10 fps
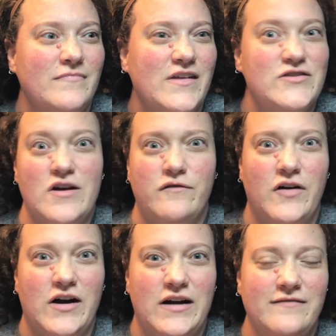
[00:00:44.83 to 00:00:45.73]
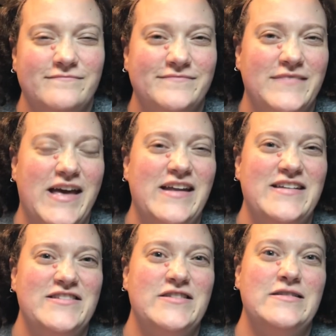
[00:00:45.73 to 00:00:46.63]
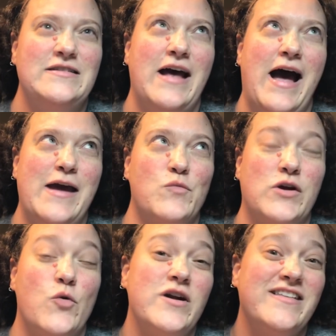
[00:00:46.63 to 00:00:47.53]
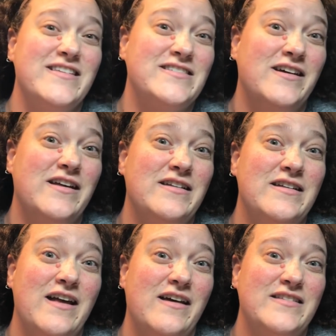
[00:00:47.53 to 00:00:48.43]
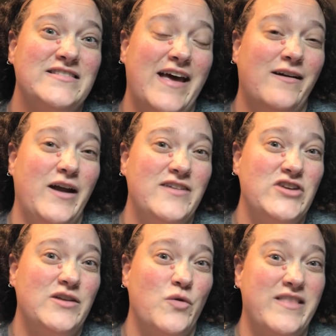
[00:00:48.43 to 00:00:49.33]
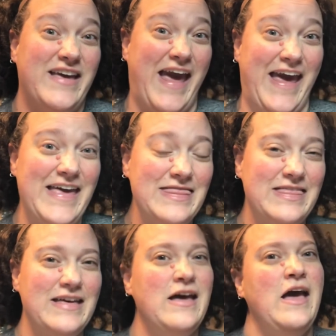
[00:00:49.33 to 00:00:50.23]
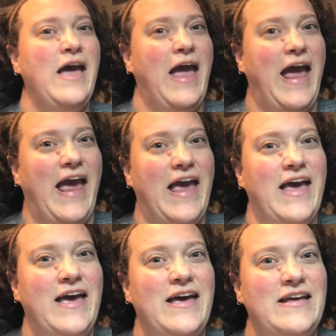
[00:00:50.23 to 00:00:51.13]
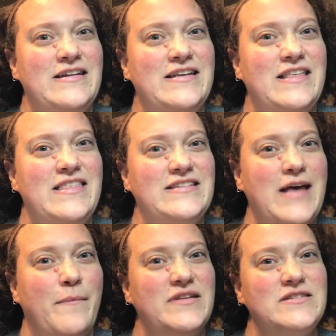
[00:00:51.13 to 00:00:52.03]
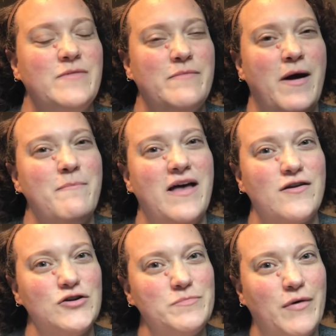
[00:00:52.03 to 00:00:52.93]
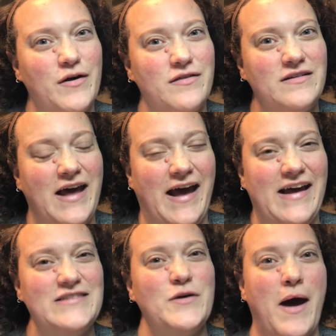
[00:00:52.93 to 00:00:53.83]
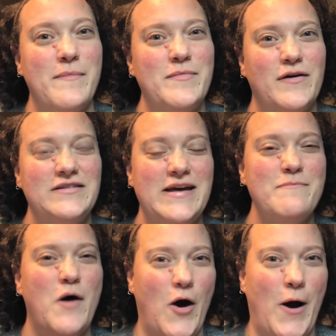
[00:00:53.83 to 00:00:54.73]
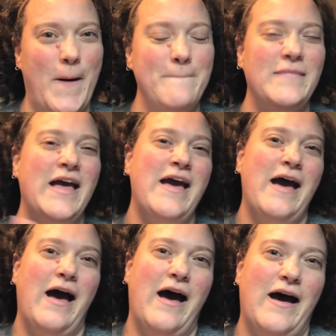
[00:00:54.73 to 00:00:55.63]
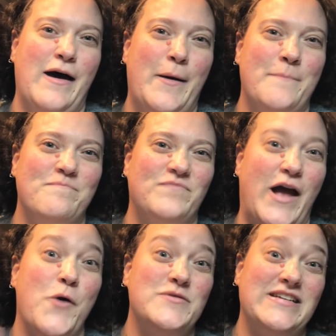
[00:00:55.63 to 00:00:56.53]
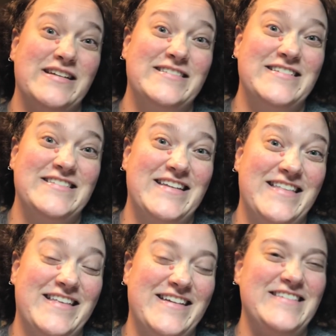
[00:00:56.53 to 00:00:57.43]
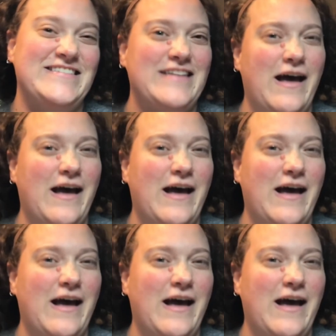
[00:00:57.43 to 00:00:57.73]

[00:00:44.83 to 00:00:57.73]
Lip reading: So far, I am recording this on Saturday, January the 8th, and this happens to be my mother's birthday, so happy birthday, Mom. I hope she gets to see this.